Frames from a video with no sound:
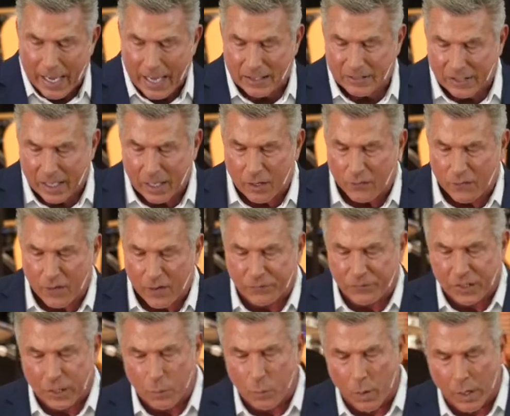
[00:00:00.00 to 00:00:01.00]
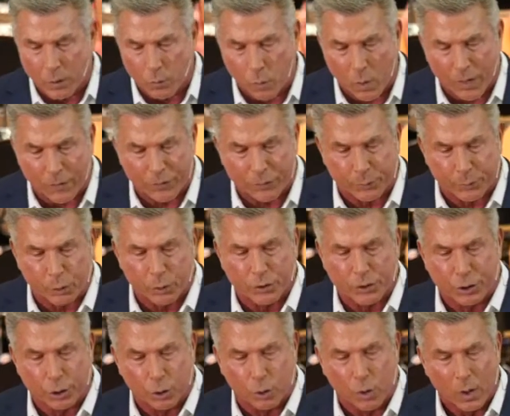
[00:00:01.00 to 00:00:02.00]
Isaiah 51, 1 through
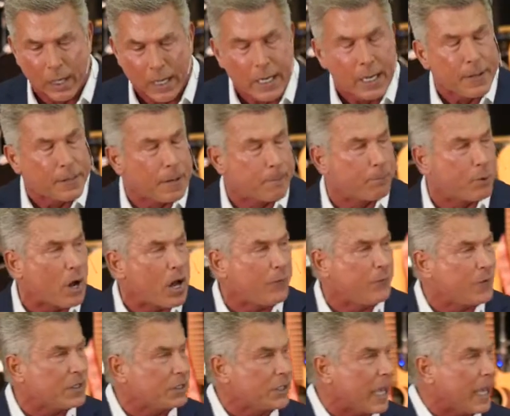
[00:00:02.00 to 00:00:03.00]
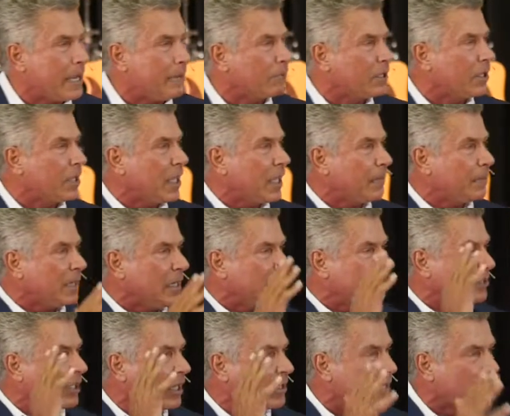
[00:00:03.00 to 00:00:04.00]
2, the prophet came to them and he
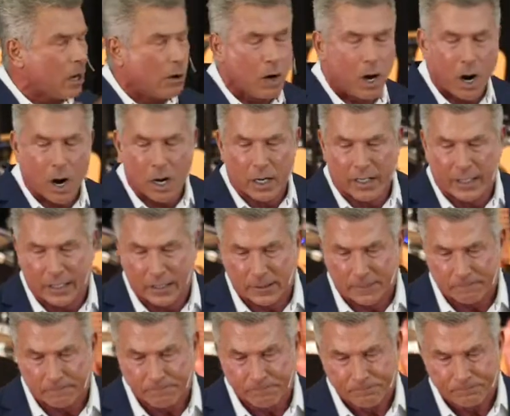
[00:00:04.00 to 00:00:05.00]
said, Now hearken.